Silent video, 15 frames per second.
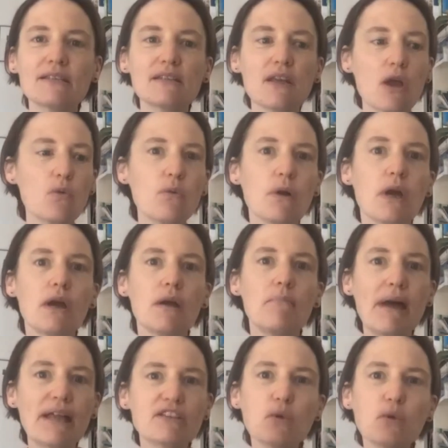So
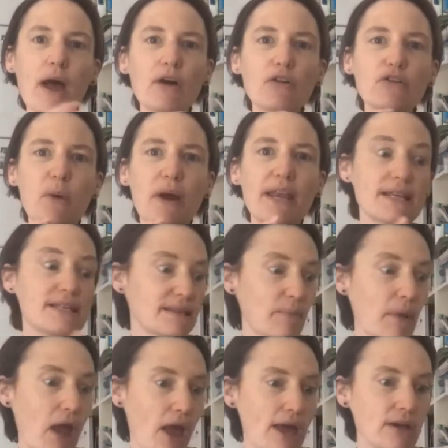mental health when it's
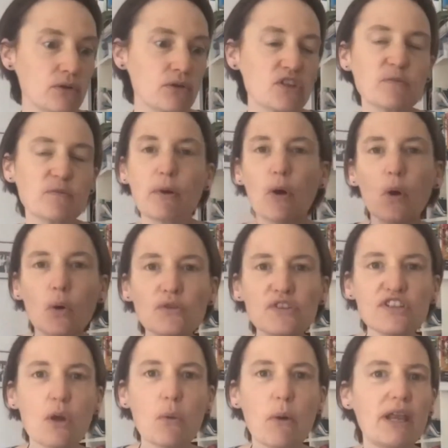about illness, but
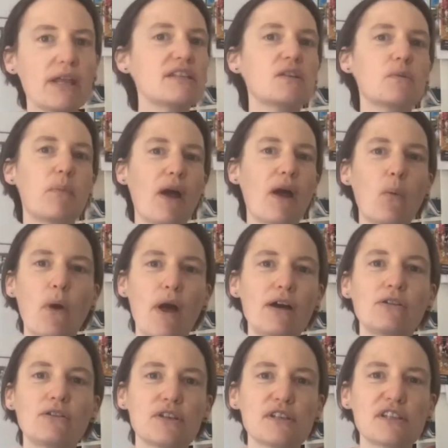also when it's about
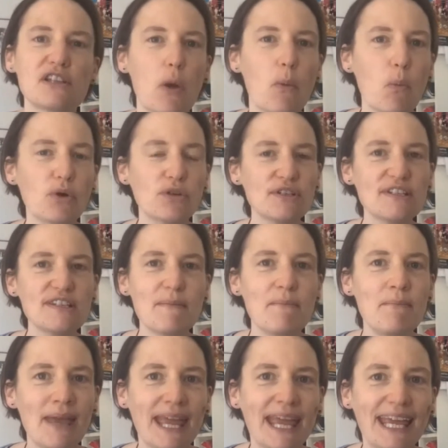wellness, like what does it
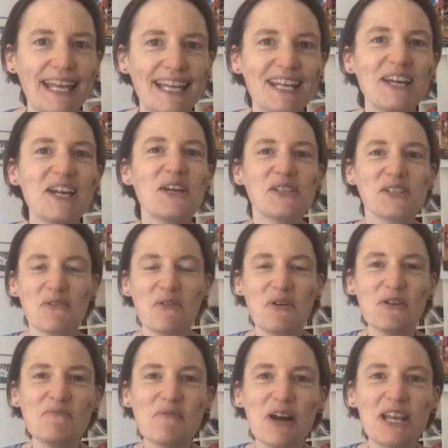mean? So one
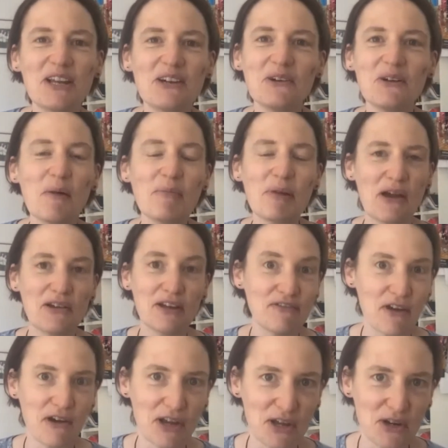of my little, apparently
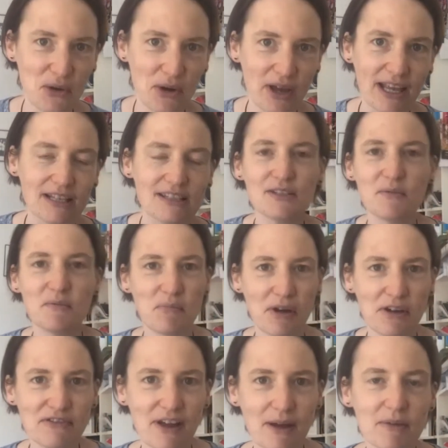very annoying to my
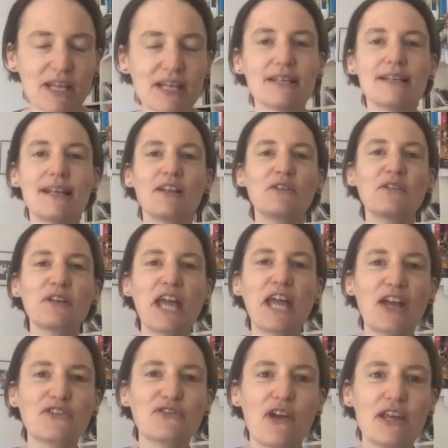family, little
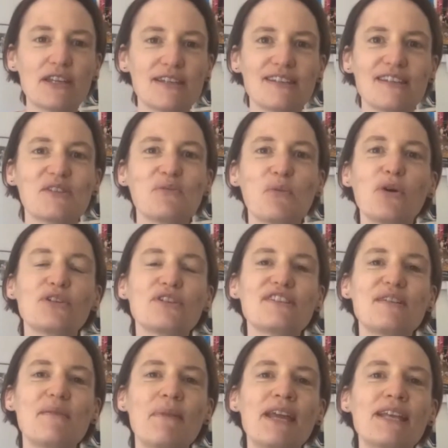catchphrases is, what does
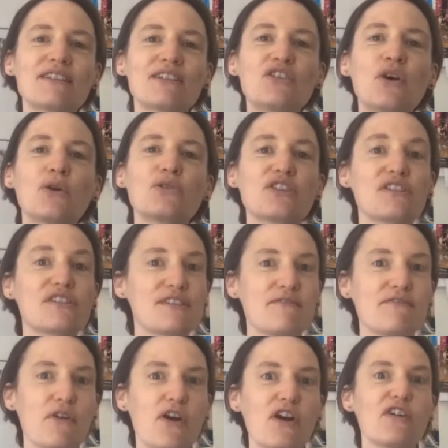it mean to not just
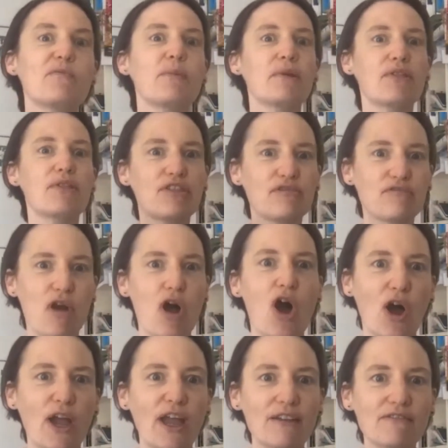survive, but
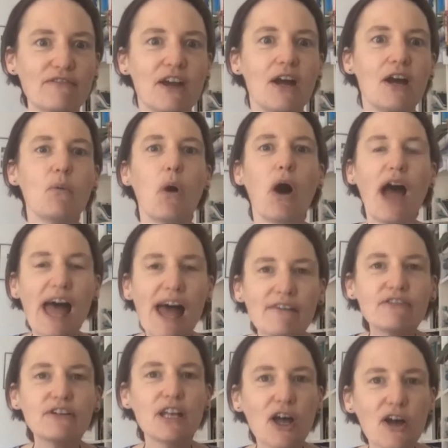thrive,
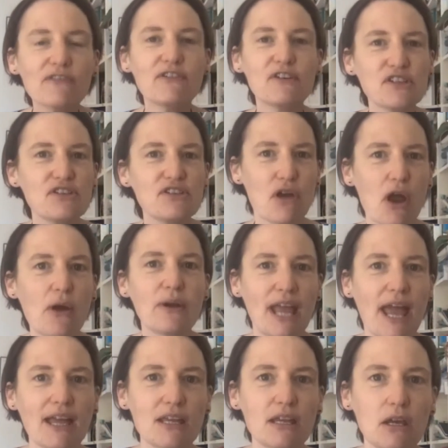whatever life is throwing
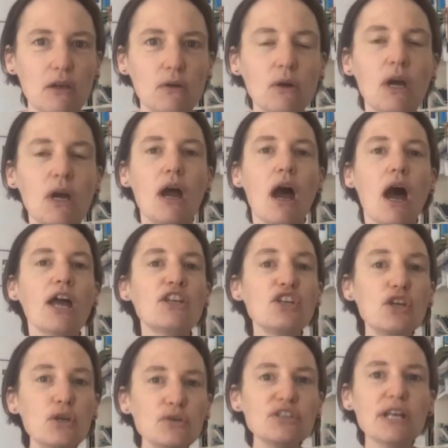at you? And
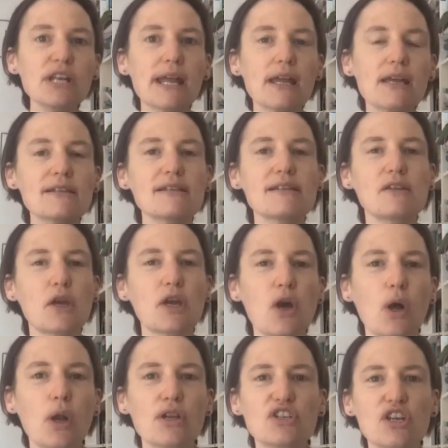usually as a
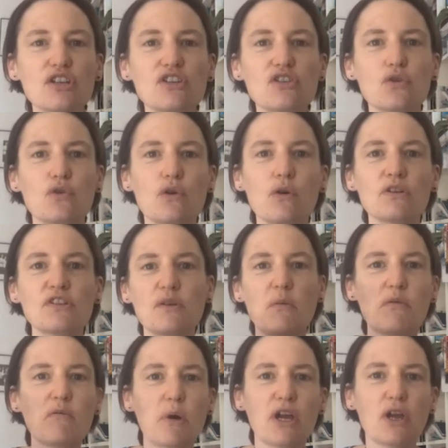psychologist or some
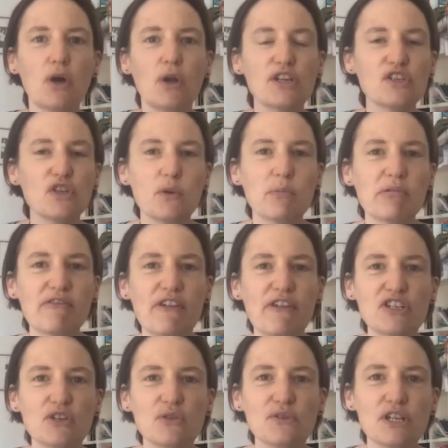of my colleagues who are
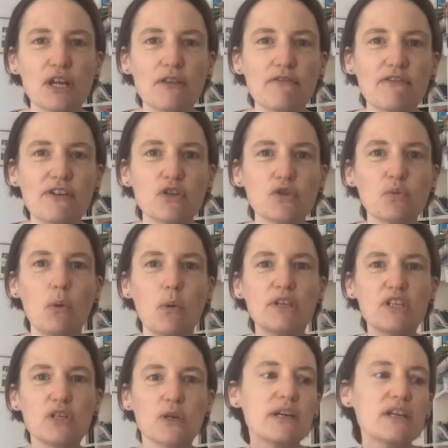professionals in other fields, what we're
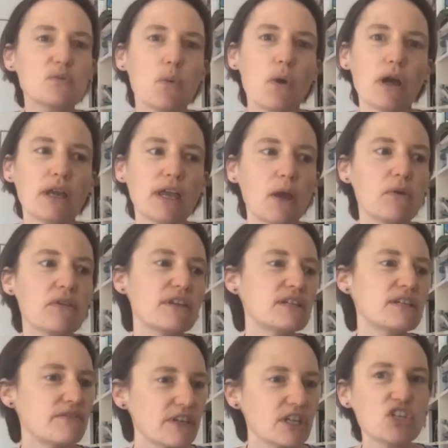doing is working with
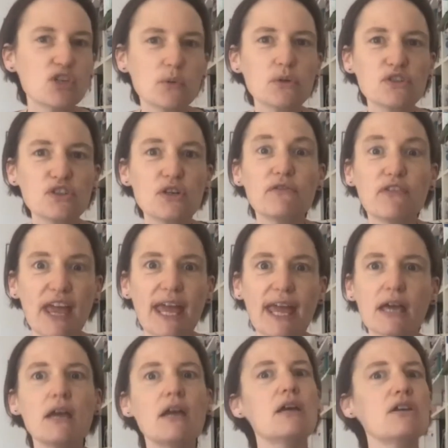individuals who've hit
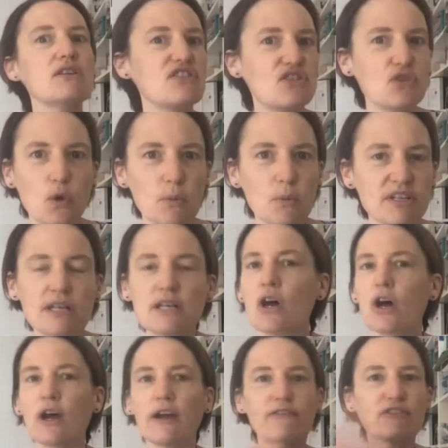storms in
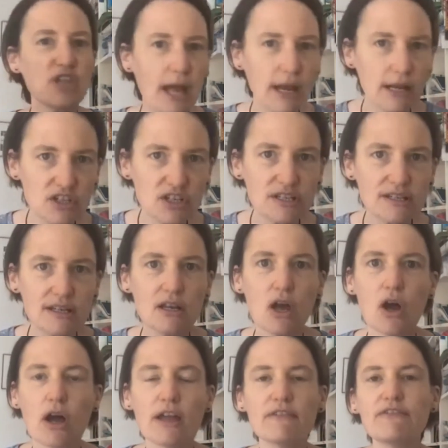life, challenges in
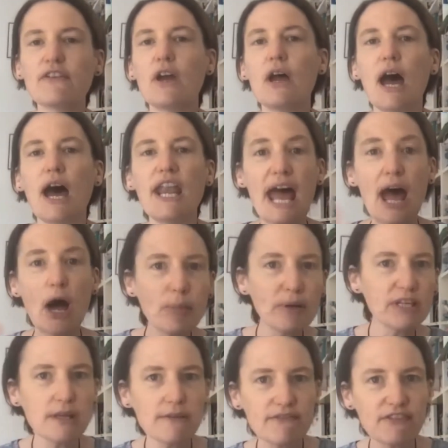life, and helping
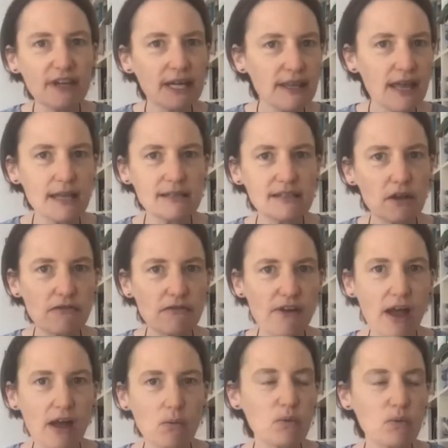them figure that stuff
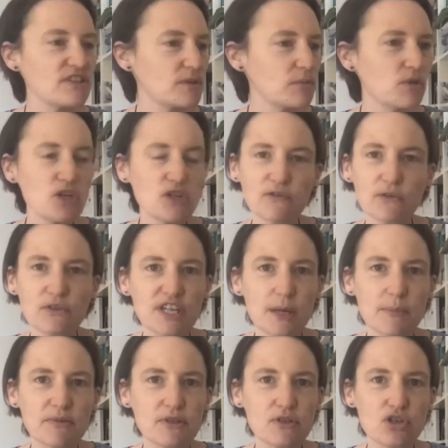out with some useful
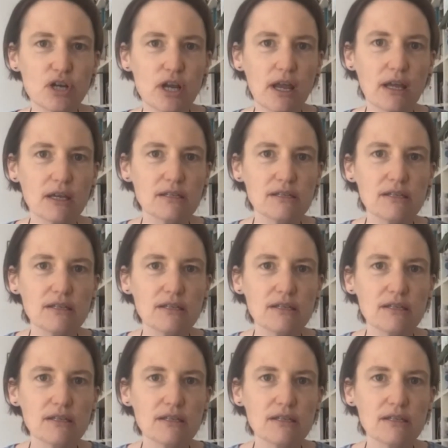tips and tricks.